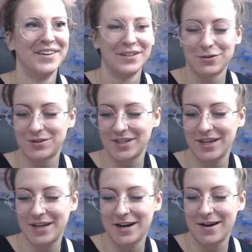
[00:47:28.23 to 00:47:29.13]
So
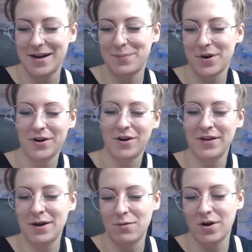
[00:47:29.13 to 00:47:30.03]
see here how I brought all
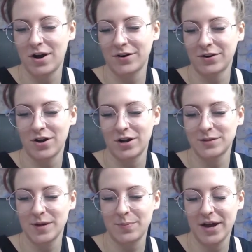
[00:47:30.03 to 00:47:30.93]
that water onto
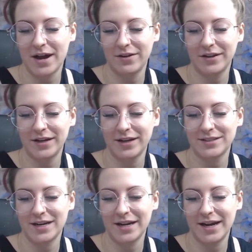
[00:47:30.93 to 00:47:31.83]
my palette
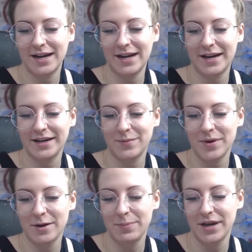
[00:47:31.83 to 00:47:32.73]
and I added
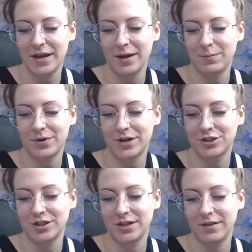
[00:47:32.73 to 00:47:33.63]
my paintbrush
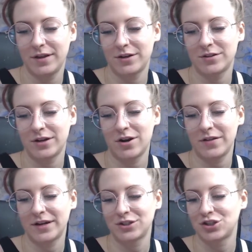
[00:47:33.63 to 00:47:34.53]
in there till I got
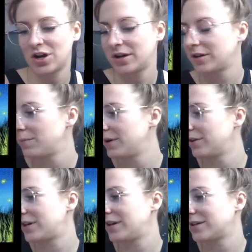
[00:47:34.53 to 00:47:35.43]
like a chocolate
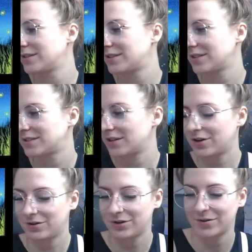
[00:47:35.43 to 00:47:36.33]
milky consistency.
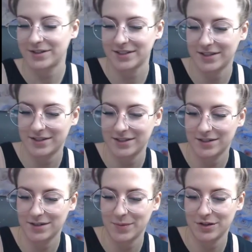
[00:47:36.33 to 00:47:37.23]
Oh no, I did it into
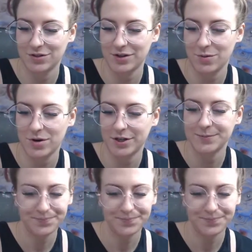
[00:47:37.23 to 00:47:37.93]
my dirty water.